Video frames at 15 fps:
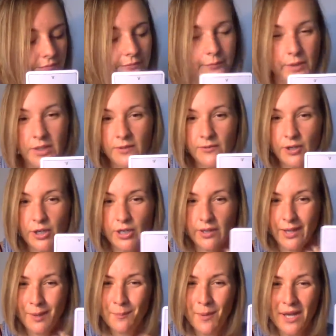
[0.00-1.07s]
being very
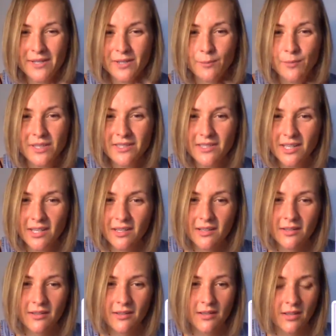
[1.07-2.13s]
like
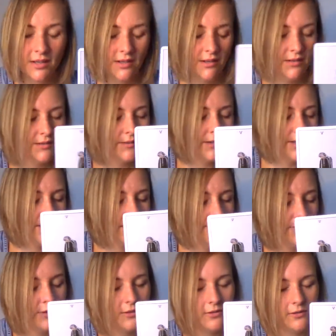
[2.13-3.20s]
pessimistic. I
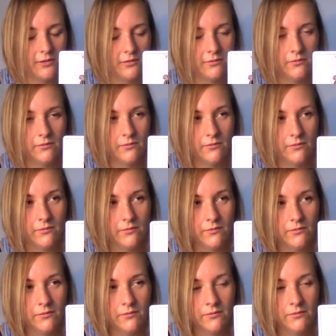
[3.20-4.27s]
feel,
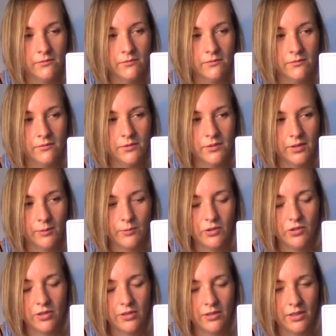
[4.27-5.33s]
so I'm just
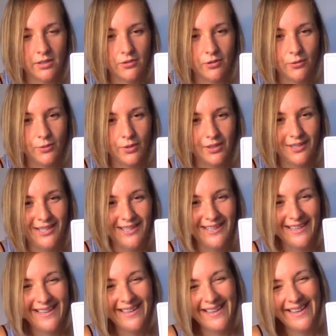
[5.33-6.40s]
trying to like tune in.
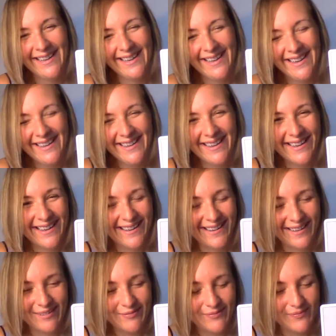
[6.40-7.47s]

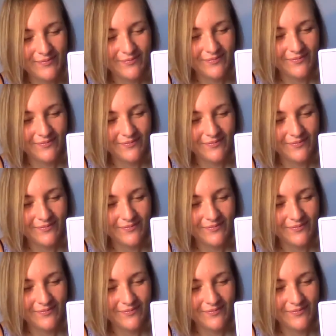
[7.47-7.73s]
um,